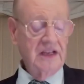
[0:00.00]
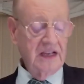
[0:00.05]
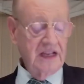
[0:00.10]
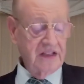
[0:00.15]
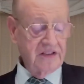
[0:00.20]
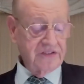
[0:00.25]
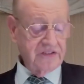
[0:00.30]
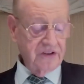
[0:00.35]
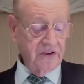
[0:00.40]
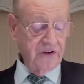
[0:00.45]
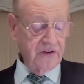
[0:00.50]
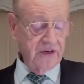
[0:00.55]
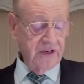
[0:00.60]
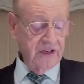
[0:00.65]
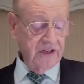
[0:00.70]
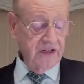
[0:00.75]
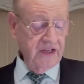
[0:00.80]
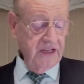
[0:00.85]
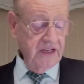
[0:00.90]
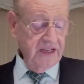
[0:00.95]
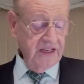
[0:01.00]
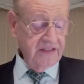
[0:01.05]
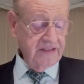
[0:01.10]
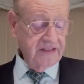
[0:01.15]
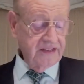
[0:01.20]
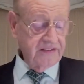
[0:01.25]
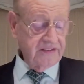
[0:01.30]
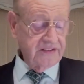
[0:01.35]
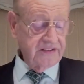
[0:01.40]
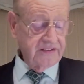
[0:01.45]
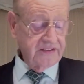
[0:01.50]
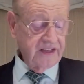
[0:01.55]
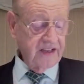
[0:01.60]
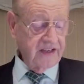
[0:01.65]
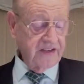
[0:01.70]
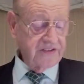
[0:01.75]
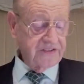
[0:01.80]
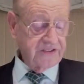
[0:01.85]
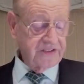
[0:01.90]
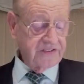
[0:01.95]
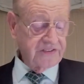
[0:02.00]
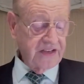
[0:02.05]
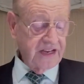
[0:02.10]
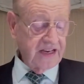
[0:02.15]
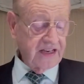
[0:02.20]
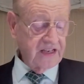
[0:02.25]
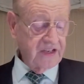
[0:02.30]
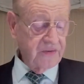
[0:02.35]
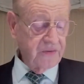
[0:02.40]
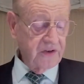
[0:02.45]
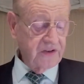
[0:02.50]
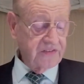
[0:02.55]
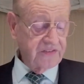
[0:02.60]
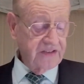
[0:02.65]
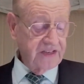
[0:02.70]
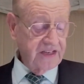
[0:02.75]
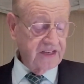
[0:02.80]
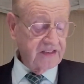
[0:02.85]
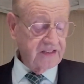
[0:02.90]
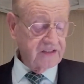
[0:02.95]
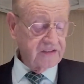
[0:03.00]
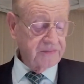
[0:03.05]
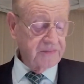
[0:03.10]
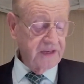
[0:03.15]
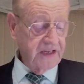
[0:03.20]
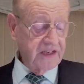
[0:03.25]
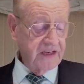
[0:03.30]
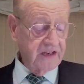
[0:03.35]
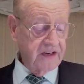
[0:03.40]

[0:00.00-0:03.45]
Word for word: And so uh, it doesn't tell us exactly which death is meant